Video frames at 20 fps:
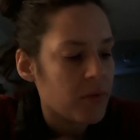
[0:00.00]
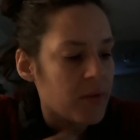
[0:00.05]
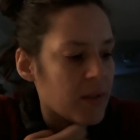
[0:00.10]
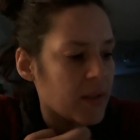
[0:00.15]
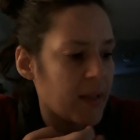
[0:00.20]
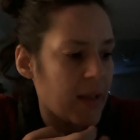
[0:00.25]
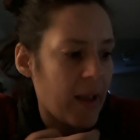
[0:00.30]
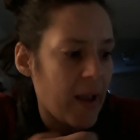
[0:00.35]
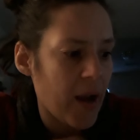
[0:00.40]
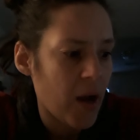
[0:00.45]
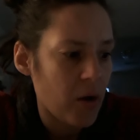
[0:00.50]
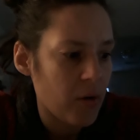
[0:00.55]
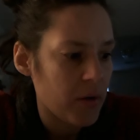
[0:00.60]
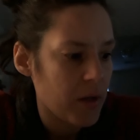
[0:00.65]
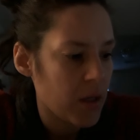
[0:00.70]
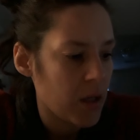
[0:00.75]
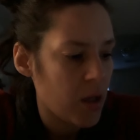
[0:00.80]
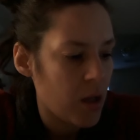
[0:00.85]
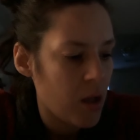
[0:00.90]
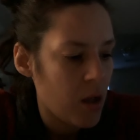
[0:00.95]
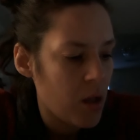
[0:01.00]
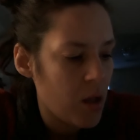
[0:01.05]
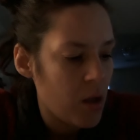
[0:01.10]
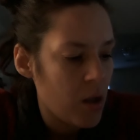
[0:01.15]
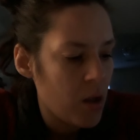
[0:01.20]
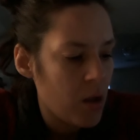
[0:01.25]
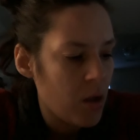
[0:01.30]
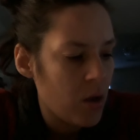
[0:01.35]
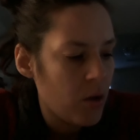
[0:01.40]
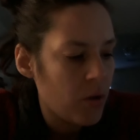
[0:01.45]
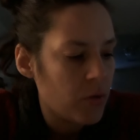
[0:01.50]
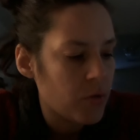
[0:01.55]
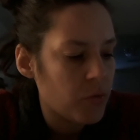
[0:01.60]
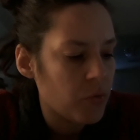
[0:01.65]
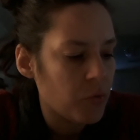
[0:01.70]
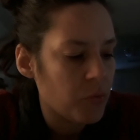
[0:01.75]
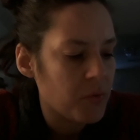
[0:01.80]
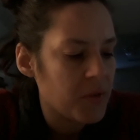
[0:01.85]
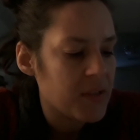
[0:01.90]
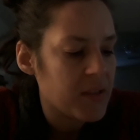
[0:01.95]
to carry,
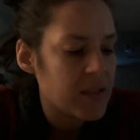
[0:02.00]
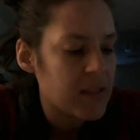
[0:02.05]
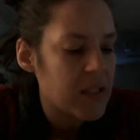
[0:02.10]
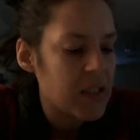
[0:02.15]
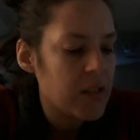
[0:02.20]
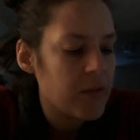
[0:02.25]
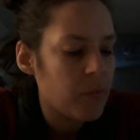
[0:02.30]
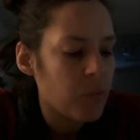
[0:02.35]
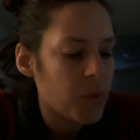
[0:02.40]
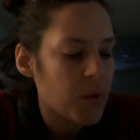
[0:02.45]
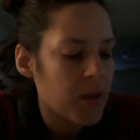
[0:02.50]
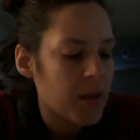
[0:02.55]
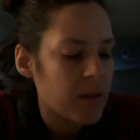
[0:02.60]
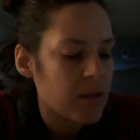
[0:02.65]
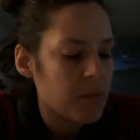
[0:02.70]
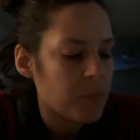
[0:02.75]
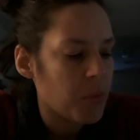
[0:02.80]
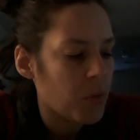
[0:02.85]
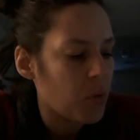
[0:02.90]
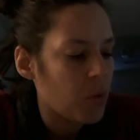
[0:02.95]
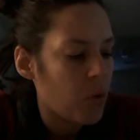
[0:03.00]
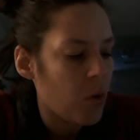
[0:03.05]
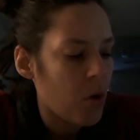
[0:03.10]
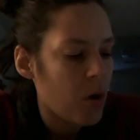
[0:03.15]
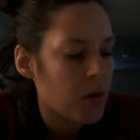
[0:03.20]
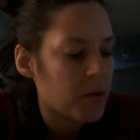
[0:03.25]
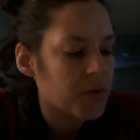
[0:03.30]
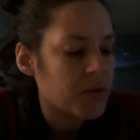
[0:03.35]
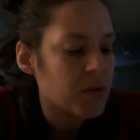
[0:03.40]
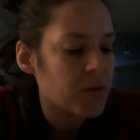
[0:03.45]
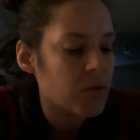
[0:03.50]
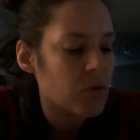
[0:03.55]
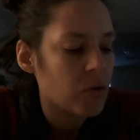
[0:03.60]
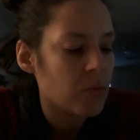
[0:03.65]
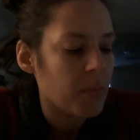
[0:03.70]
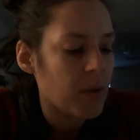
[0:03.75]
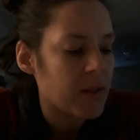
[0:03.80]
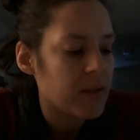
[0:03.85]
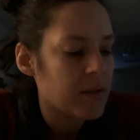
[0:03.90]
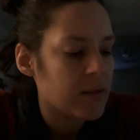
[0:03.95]
to receive what has belonged to
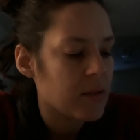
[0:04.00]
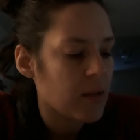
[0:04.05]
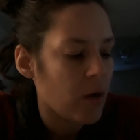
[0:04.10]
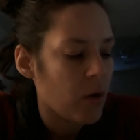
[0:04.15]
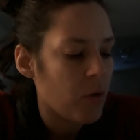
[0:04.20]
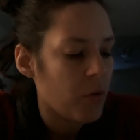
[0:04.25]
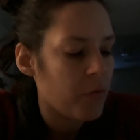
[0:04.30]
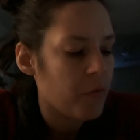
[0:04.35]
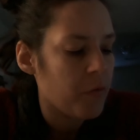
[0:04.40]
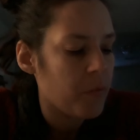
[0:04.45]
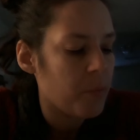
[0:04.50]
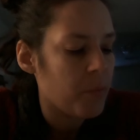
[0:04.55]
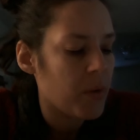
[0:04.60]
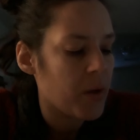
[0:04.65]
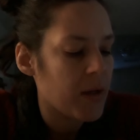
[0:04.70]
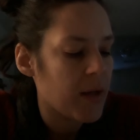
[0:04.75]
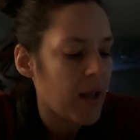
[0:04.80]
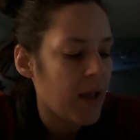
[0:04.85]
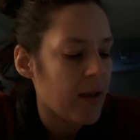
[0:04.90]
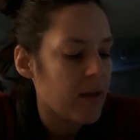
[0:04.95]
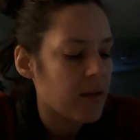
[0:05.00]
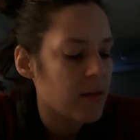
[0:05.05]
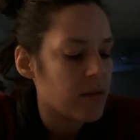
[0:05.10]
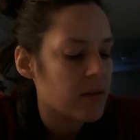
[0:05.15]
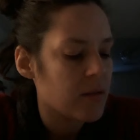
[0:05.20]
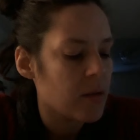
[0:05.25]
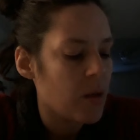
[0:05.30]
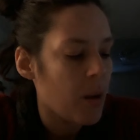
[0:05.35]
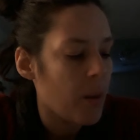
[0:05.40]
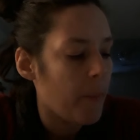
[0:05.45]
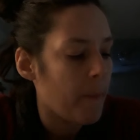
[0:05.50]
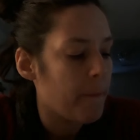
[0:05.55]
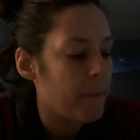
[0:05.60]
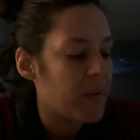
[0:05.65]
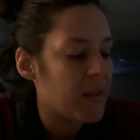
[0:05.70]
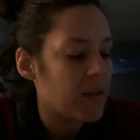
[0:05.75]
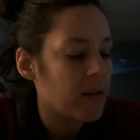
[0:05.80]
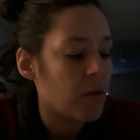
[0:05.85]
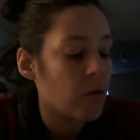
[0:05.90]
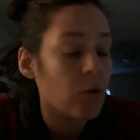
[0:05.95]
myself but has
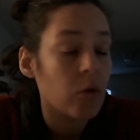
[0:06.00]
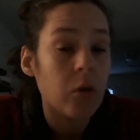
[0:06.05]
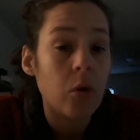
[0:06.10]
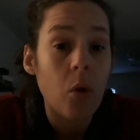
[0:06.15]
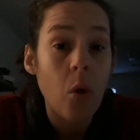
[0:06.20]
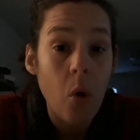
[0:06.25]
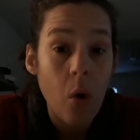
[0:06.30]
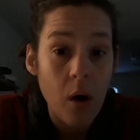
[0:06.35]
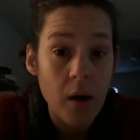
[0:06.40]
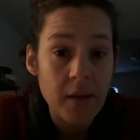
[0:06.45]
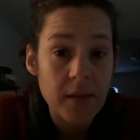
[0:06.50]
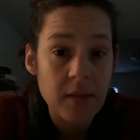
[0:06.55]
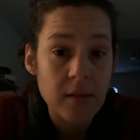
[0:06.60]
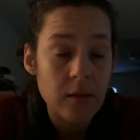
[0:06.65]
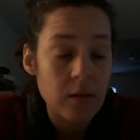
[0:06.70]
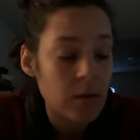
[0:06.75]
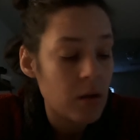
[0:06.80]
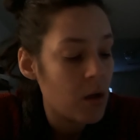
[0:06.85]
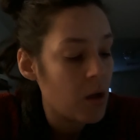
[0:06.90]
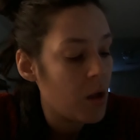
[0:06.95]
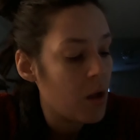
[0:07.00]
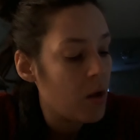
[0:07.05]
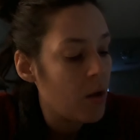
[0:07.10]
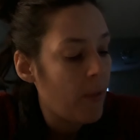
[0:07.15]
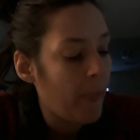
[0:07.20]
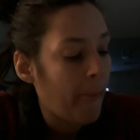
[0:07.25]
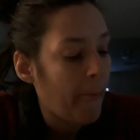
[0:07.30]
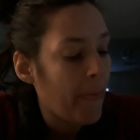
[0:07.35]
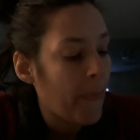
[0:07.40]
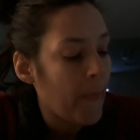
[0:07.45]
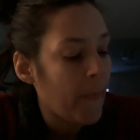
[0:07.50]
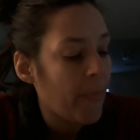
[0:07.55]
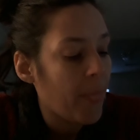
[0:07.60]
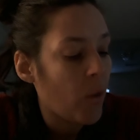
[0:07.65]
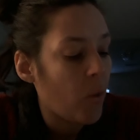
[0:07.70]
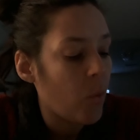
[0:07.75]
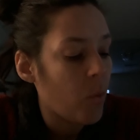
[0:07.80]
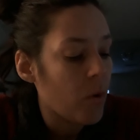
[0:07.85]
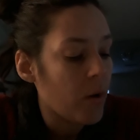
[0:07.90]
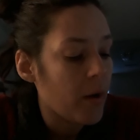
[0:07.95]
been lost
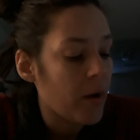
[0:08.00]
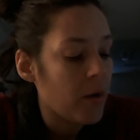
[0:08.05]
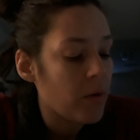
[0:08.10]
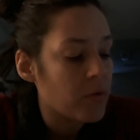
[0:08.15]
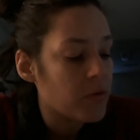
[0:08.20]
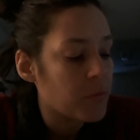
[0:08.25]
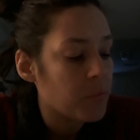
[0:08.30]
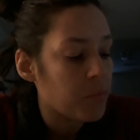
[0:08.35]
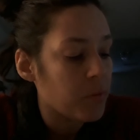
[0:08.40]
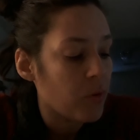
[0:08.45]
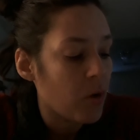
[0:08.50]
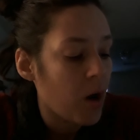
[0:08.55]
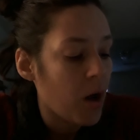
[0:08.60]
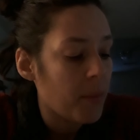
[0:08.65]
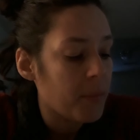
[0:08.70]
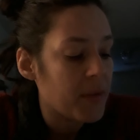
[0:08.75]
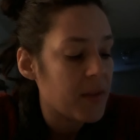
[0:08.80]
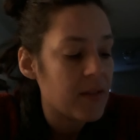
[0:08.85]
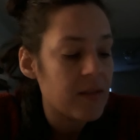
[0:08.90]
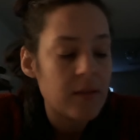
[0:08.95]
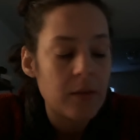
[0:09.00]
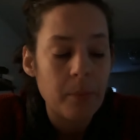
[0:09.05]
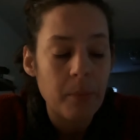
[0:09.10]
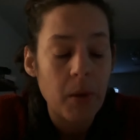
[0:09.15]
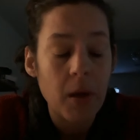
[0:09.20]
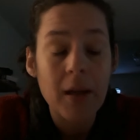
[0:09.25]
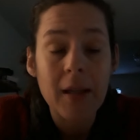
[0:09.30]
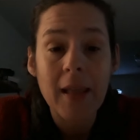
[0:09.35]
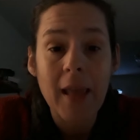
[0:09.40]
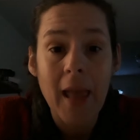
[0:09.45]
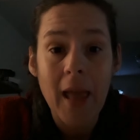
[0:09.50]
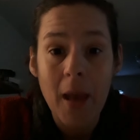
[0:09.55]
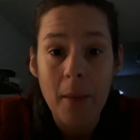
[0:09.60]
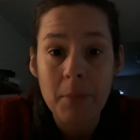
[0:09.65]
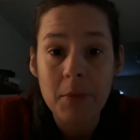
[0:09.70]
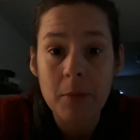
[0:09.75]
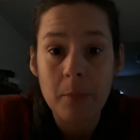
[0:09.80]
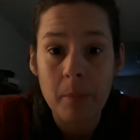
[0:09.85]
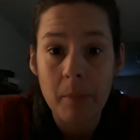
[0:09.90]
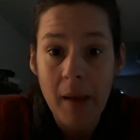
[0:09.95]
or else promised but
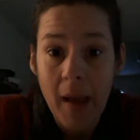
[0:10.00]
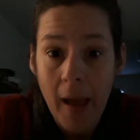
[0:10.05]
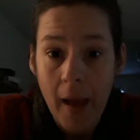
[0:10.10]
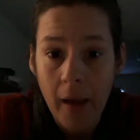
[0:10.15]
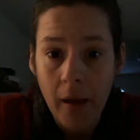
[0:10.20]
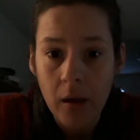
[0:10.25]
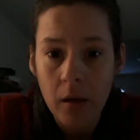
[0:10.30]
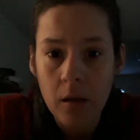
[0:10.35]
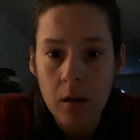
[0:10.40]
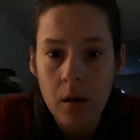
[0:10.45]
kept back.